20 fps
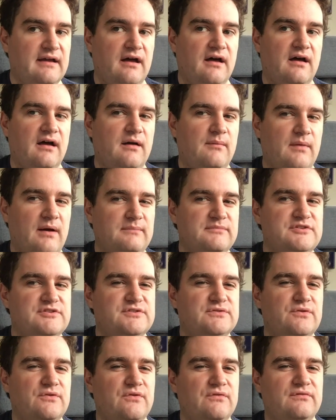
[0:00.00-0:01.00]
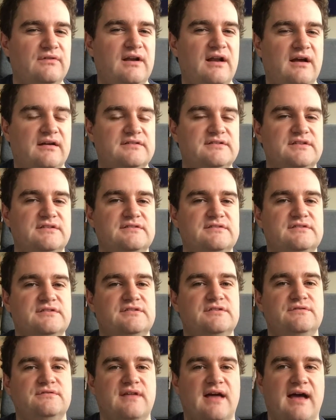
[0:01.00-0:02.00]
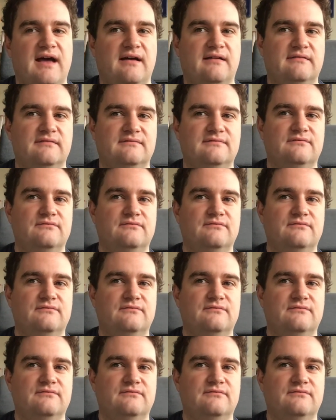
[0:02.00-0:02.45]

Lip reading: I'm sort of reluctant to do that